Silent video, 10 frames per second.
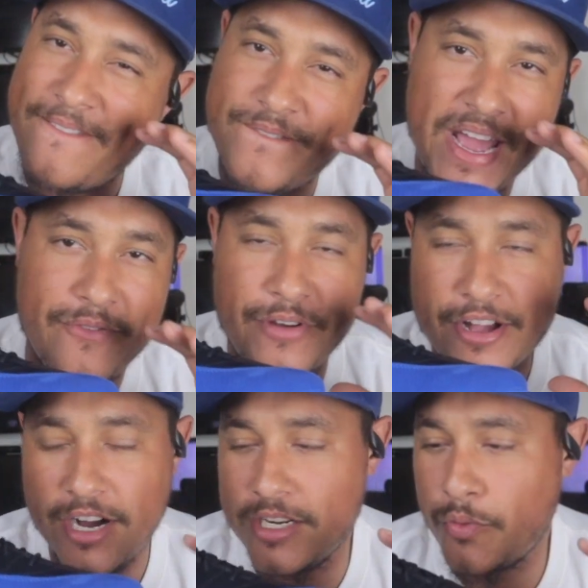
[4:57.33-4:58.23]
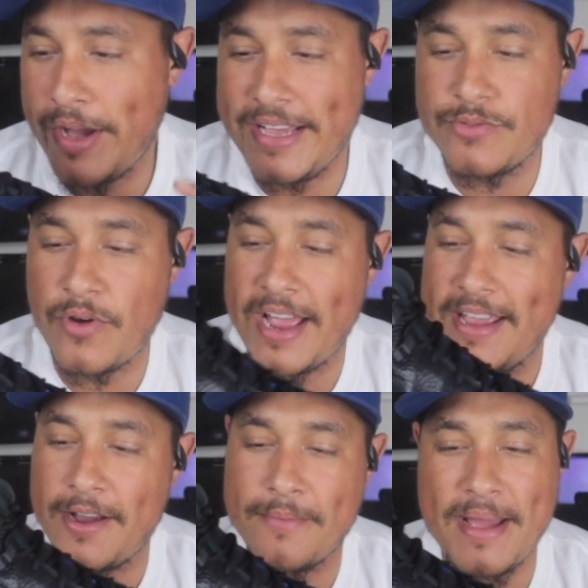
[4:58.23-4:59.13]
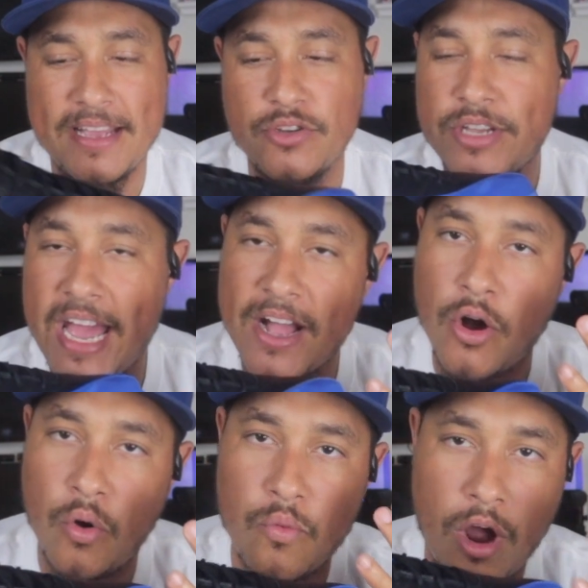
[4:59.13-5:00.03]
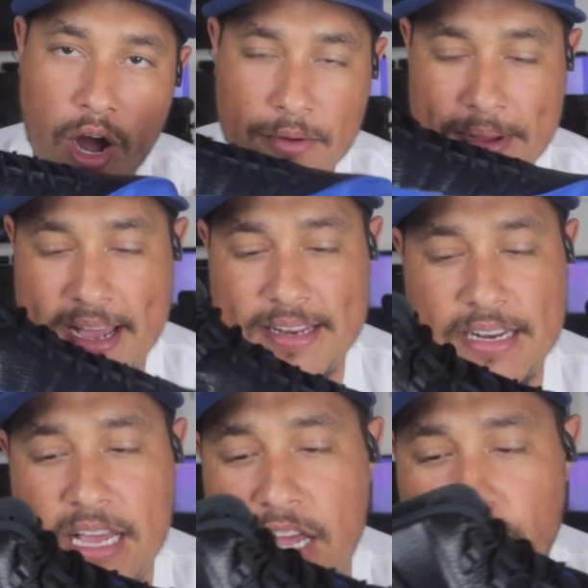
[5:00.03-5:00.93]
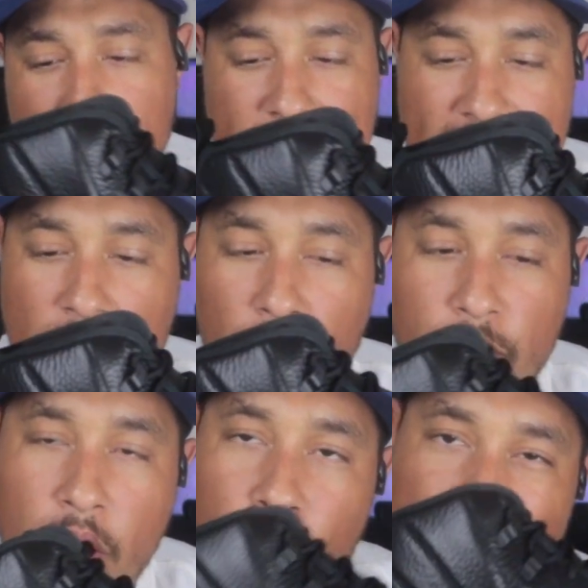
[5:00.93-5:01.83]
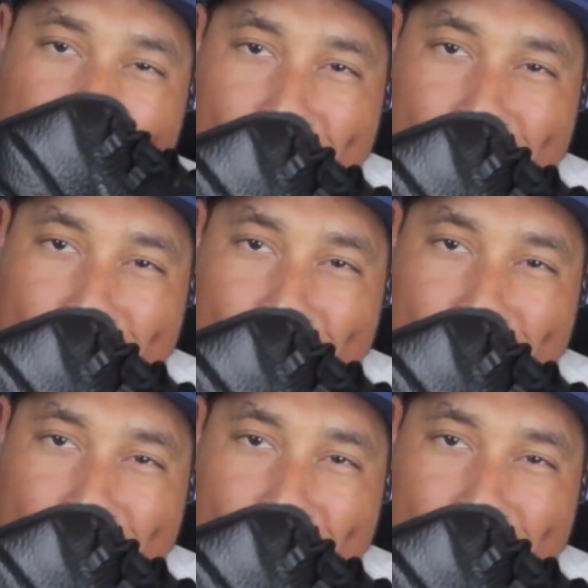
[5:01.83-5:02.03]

favorite colorways right here, man. You can't go wrong, man. You can't go wrong with a